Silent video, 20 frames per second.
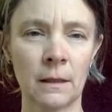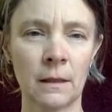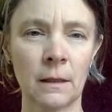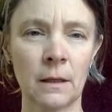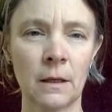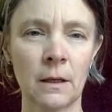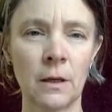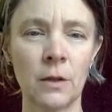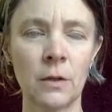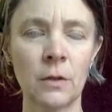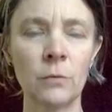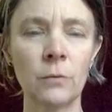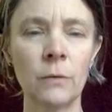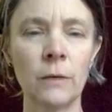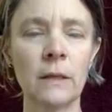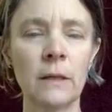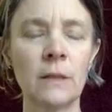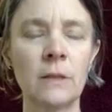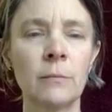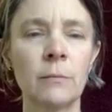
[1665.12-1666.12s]
Yeah, are you
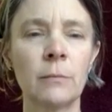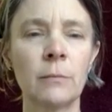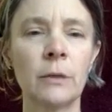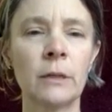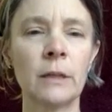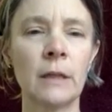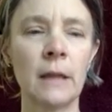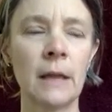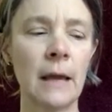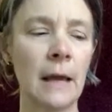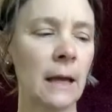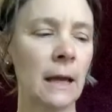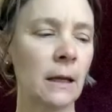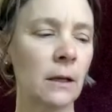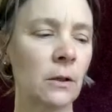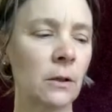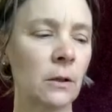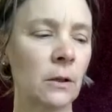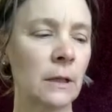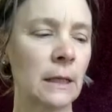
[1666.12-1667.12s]
ready to put the
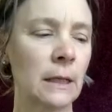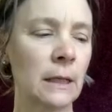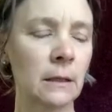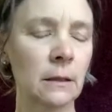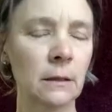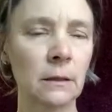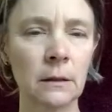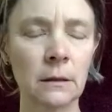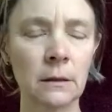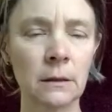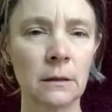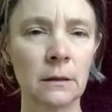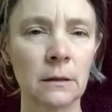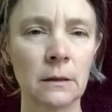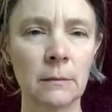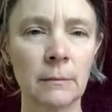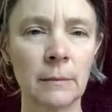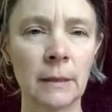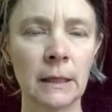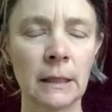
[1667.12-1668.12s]
anger in
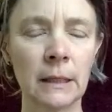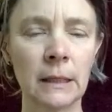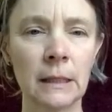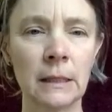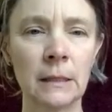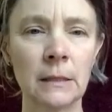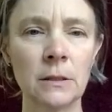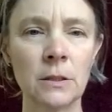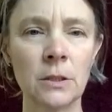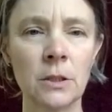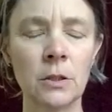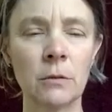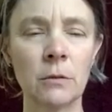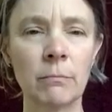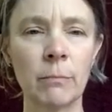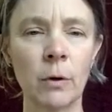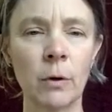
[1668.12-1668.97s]
back into your